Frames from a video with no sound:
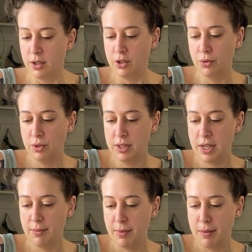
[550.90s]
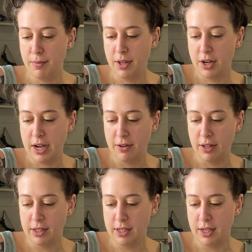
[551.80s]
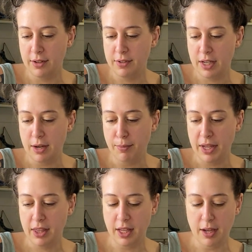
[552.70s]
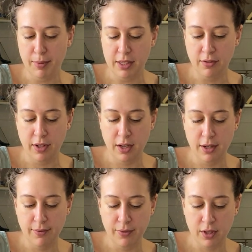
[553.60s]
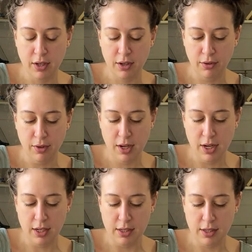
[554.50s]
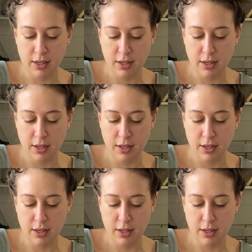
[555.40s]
Jules said my mother had relatives in Bethlehem, Pennsylvania. Oh, nice.